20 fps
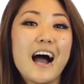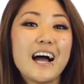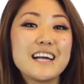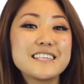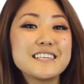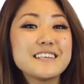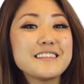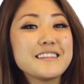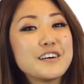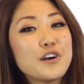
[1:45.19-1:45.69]
I
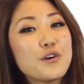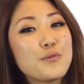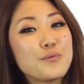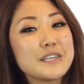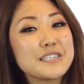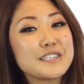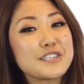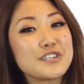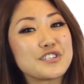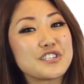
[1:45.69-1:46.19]
did a little
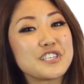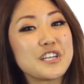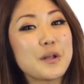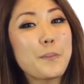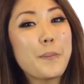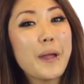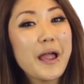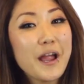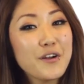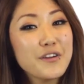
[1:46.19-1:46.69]
research and
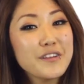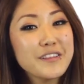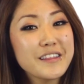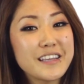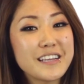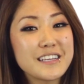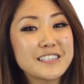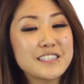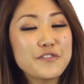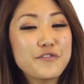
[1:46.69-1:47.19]

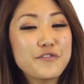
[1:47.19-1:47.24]
apparently it's the